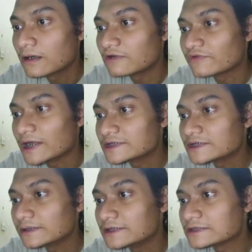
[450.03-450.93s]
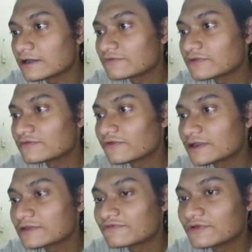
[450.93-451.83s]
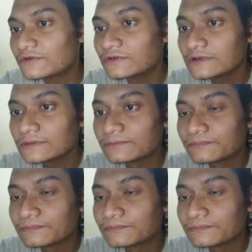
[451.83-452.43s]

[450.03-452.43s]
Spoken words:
of action is often very difficult.